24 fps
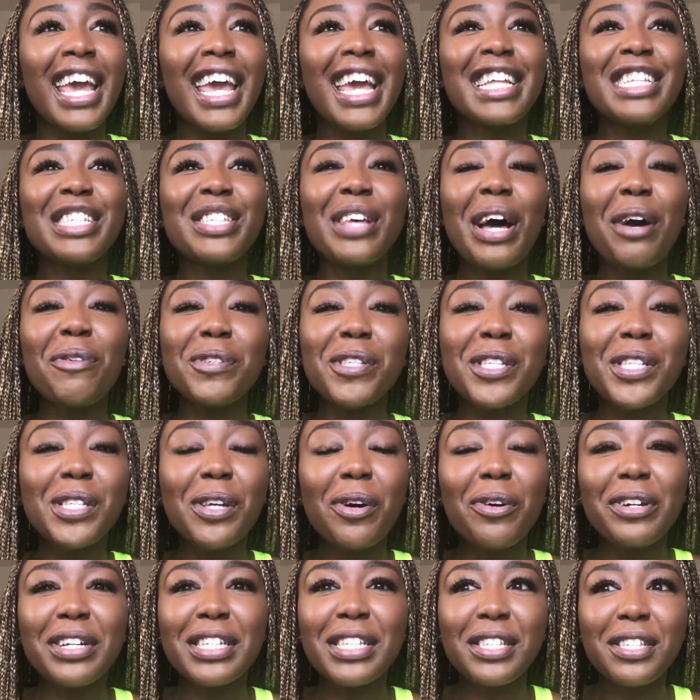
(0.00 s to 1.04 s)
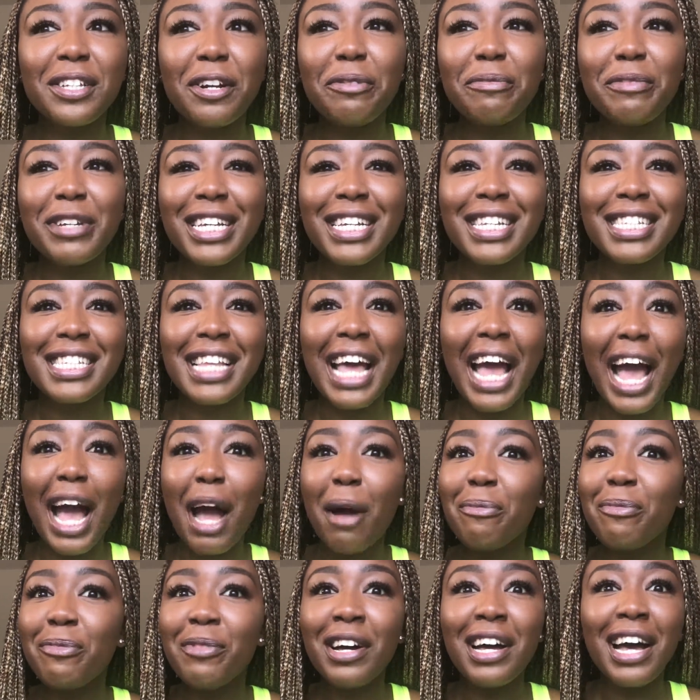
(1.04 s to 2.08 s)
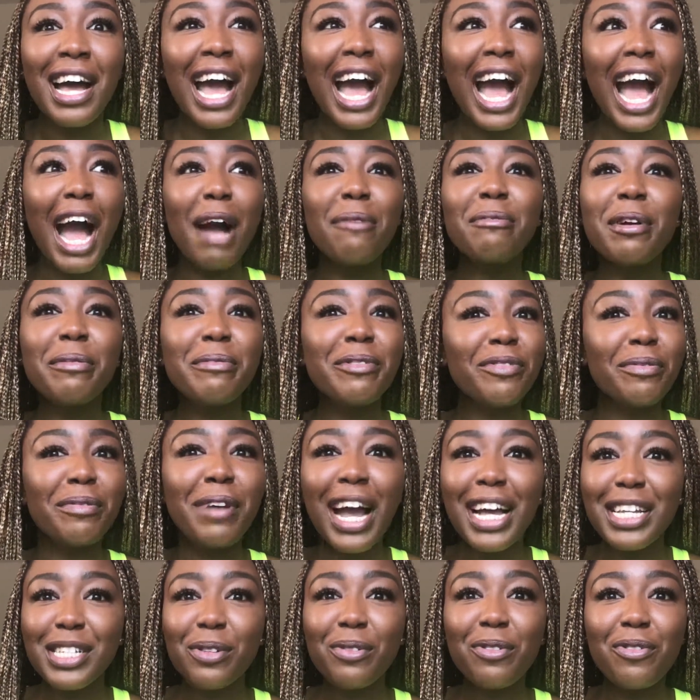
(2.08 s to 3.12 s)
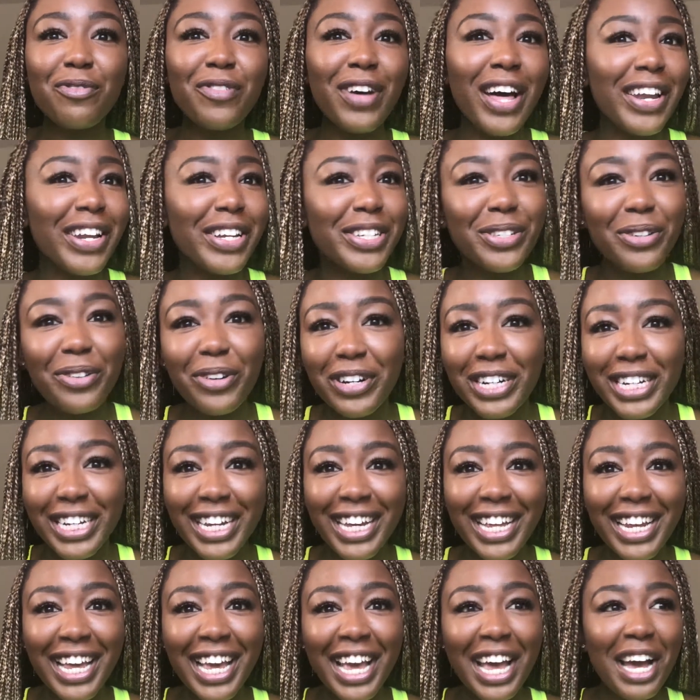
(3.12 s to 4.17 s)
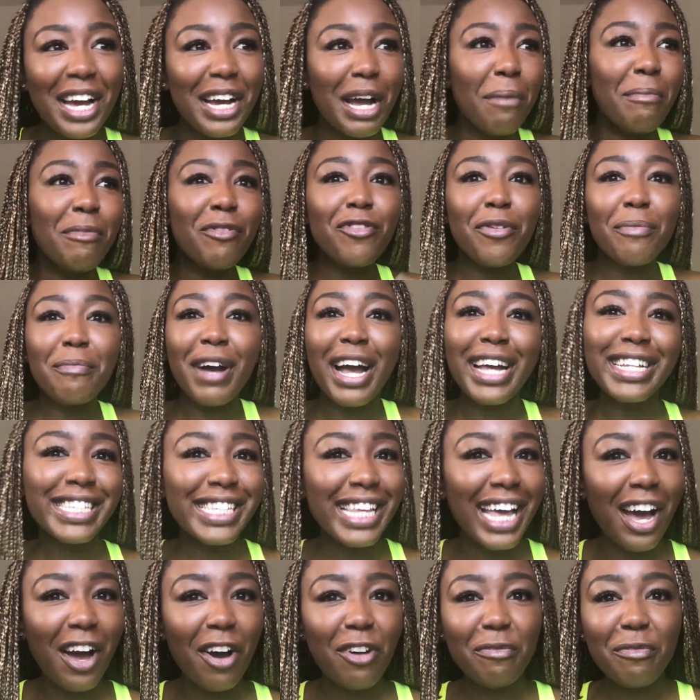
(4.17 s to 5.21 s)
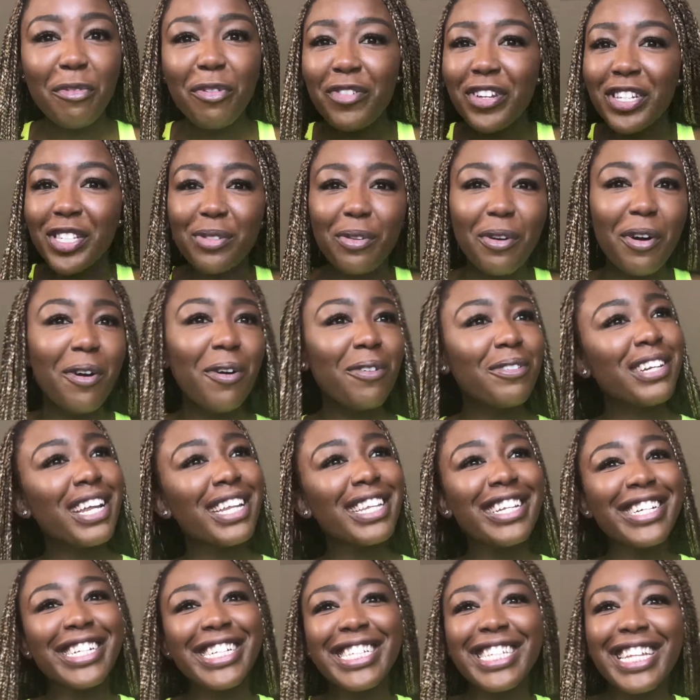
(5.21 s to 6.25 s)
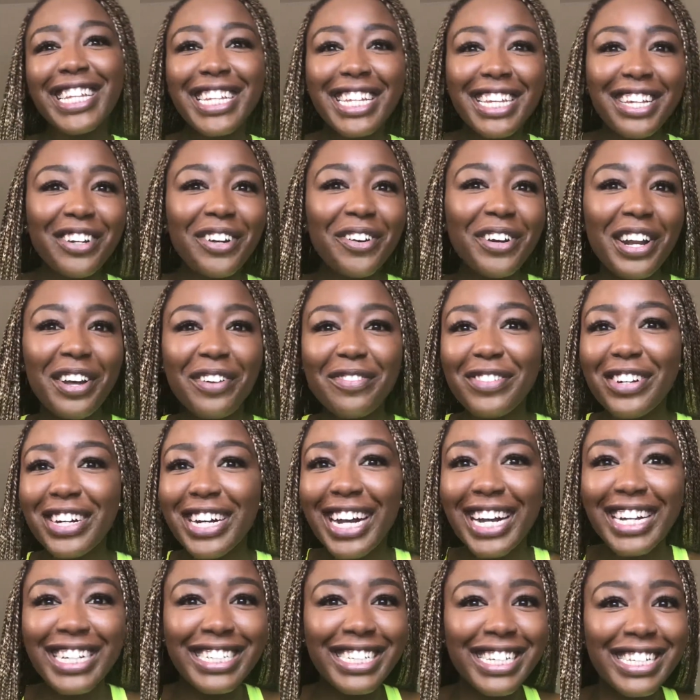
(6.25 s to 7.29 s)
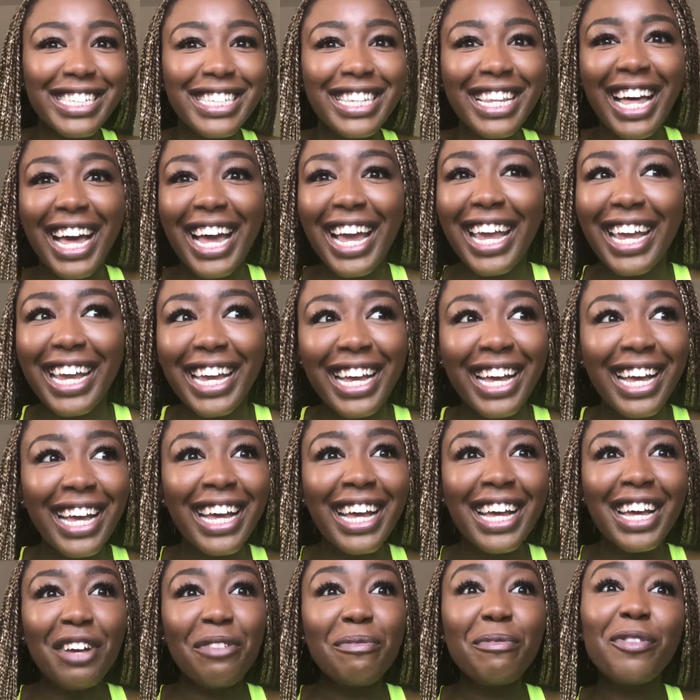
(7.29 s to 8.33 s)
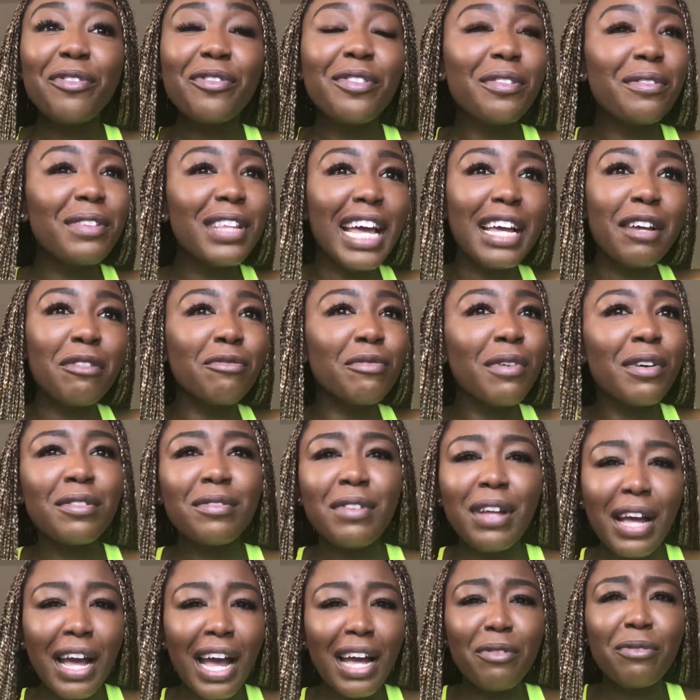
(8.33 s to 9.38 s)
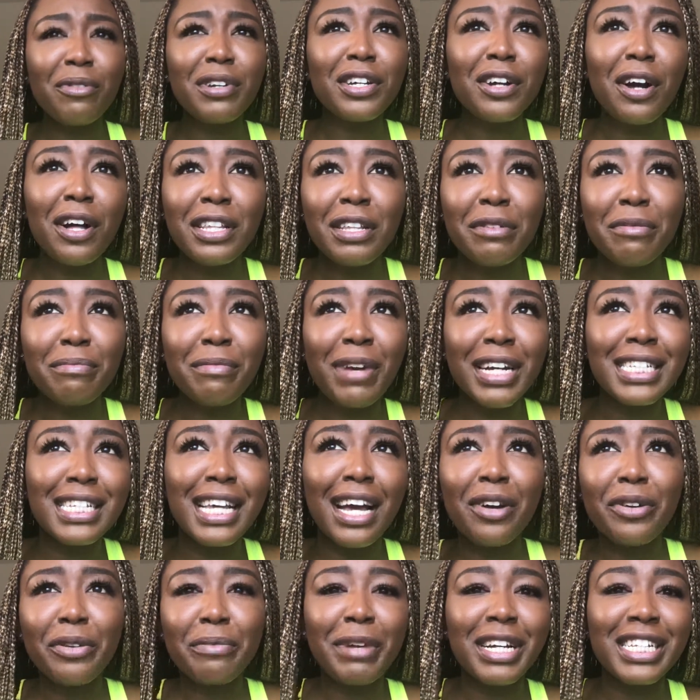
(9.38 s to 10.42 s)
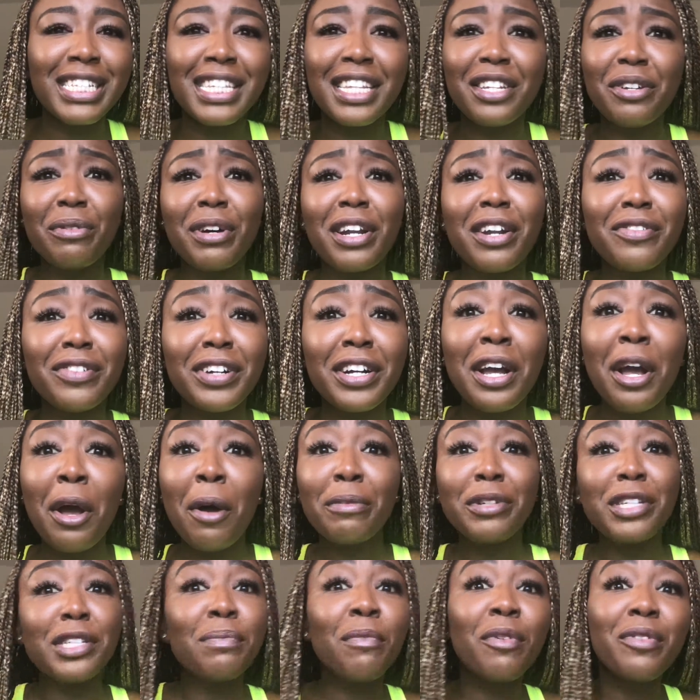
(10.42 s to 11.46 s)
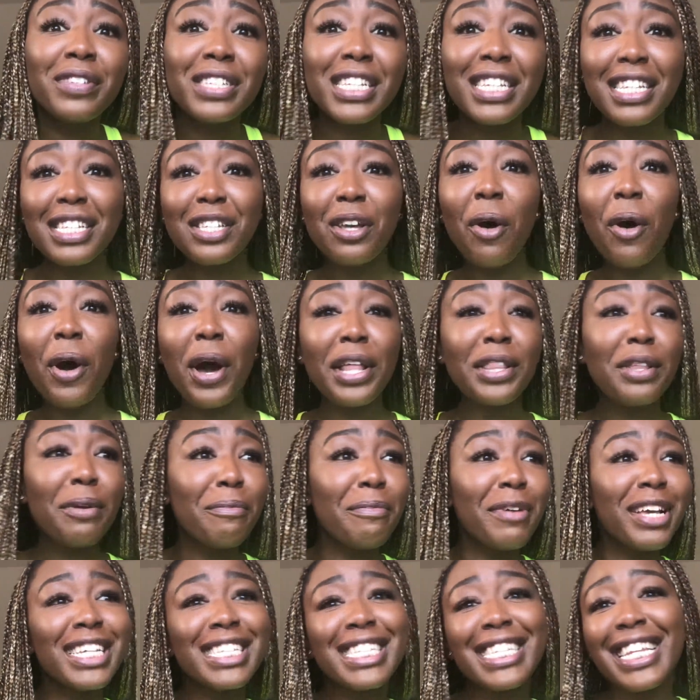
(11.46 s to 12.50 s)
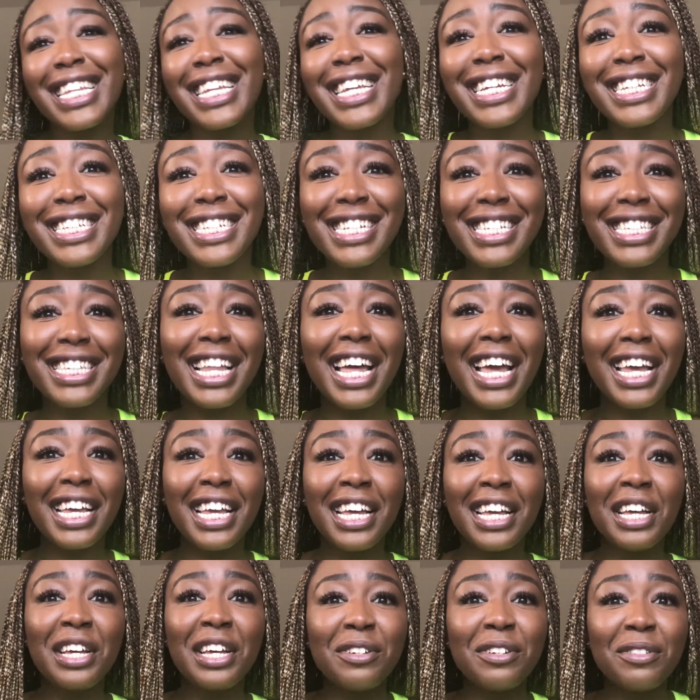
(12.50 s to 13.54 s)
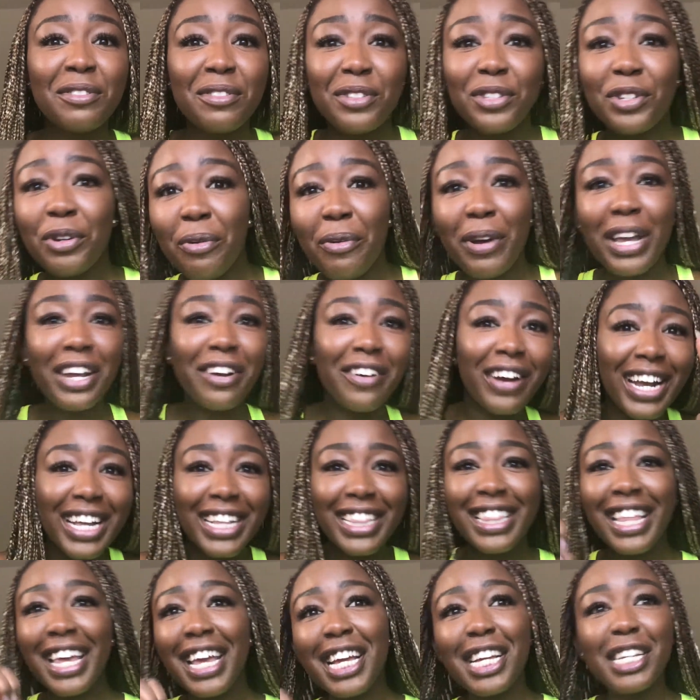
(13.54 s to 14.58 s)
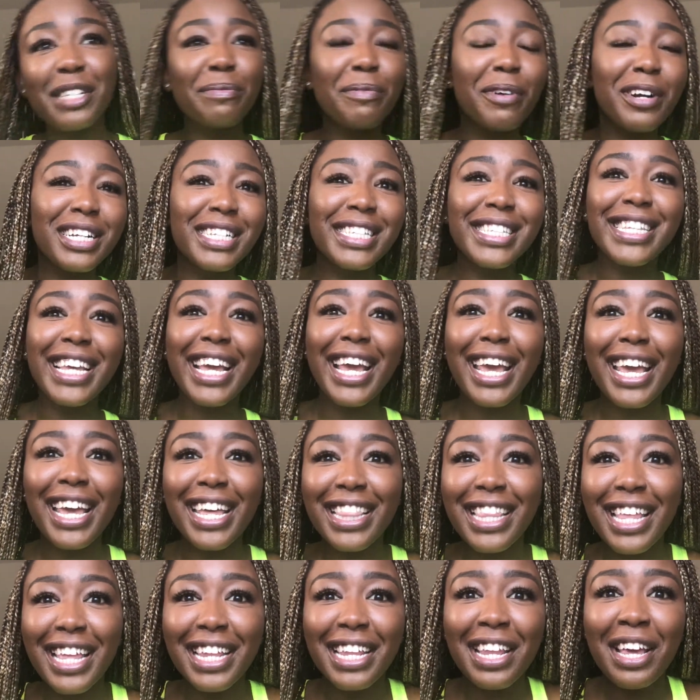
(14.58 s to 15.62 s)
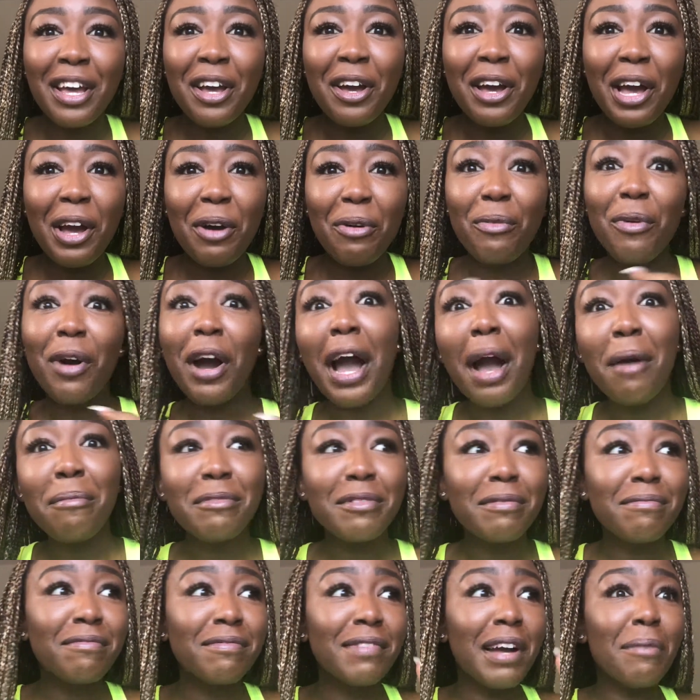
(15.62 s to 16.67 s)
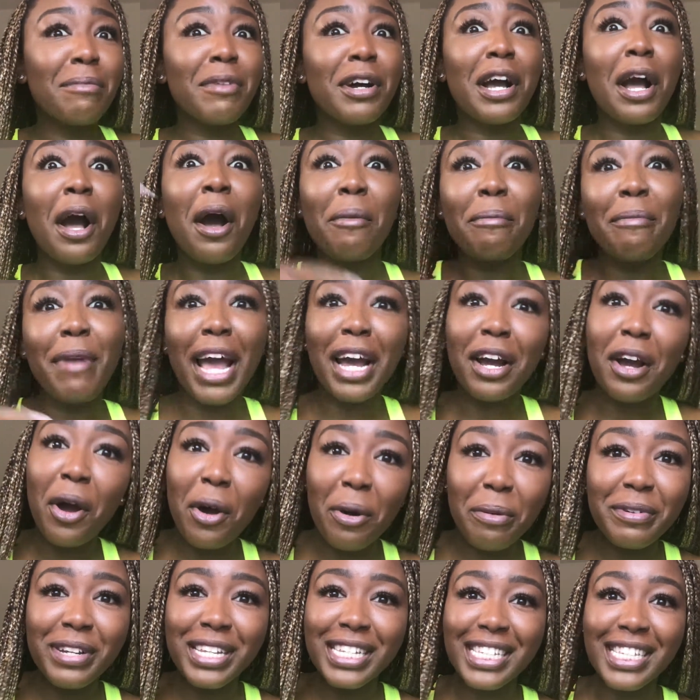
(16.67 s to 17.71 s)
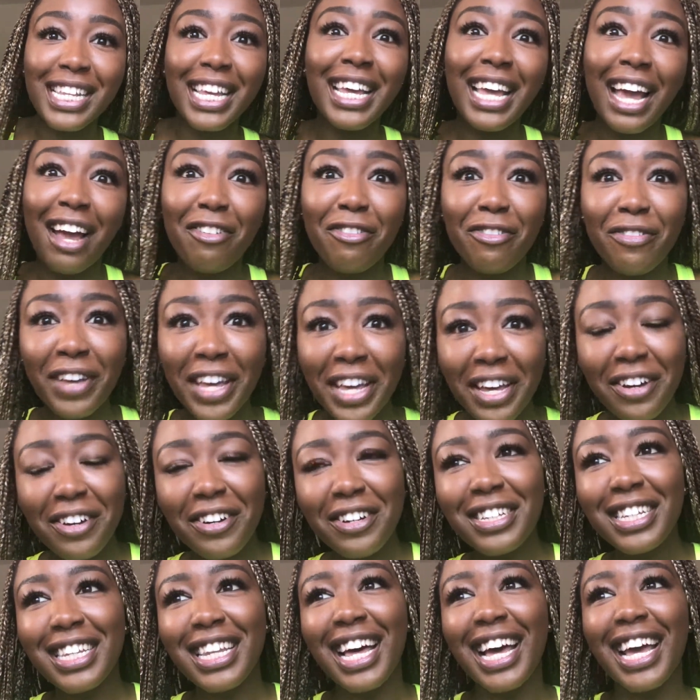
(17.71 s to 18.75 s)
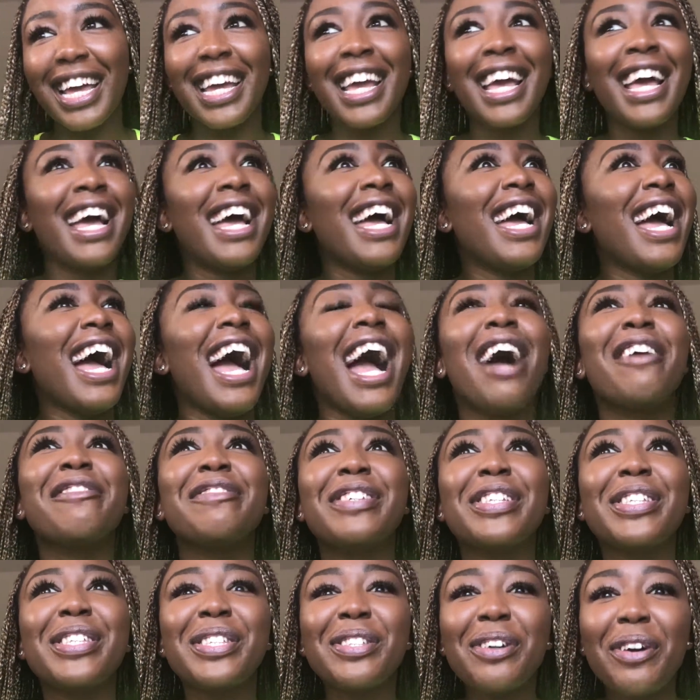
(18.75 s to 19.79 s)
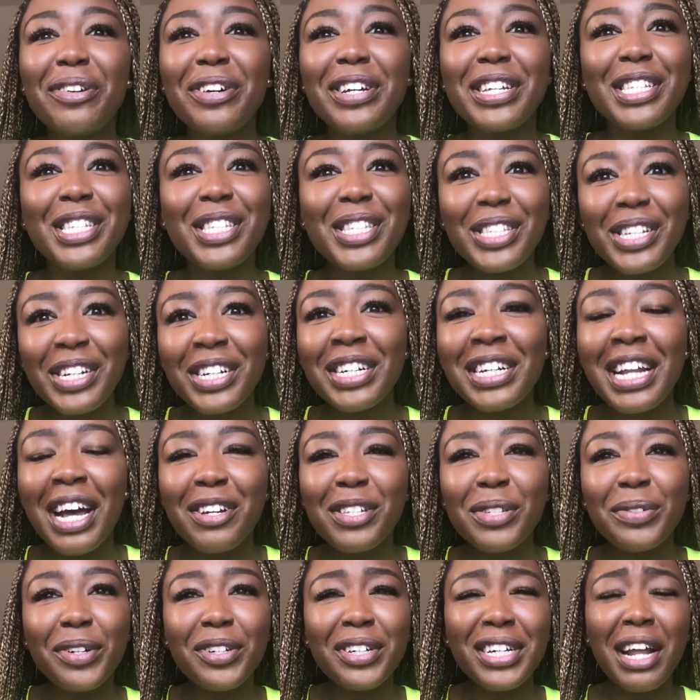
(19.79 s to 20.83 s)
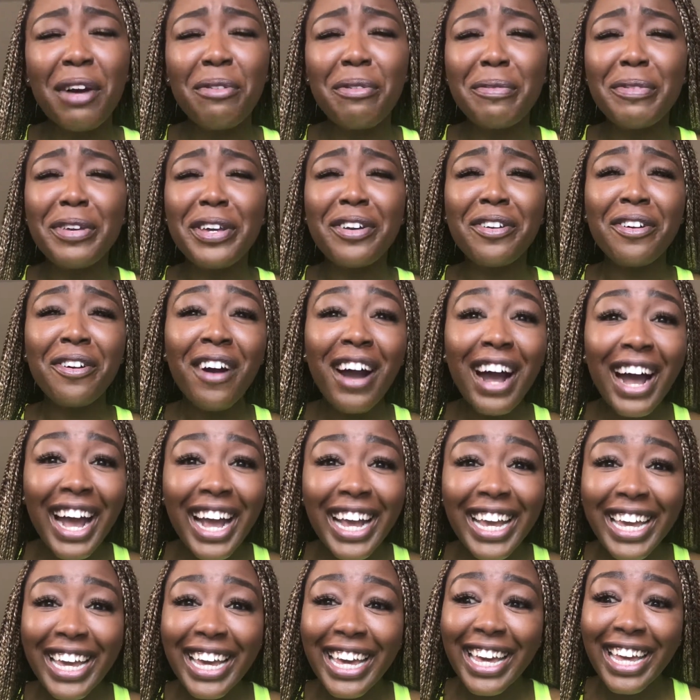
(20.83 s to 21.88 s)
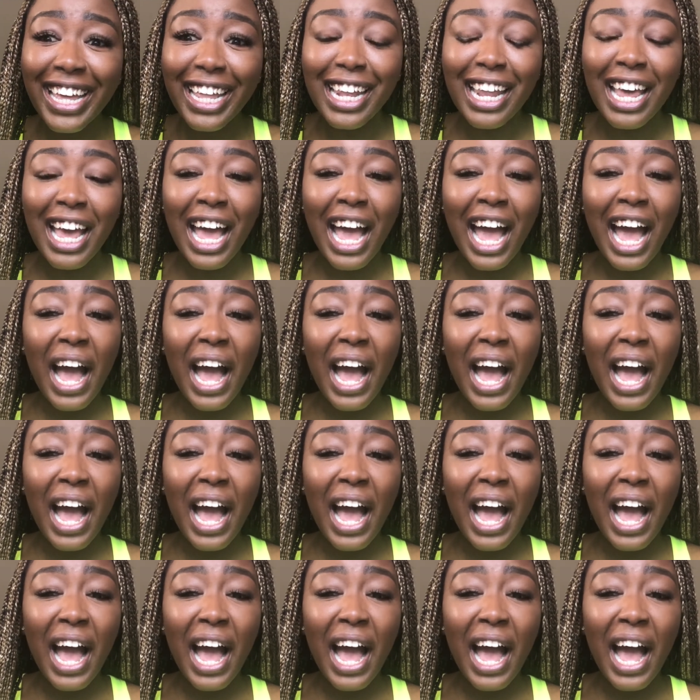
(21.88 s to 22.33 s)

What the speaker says: And so I was so concerned, because I'm coming from high school, valedictorian, coming from my town, moving to a whole nother city or whatever, and just like moving from like, what do you call it, my town or my city, whatever, just moving to this whole other big city and just like doing great things per se. And then I'm gonna come back home to say I failed. Like I was so concerned. I was broken. I would be crying.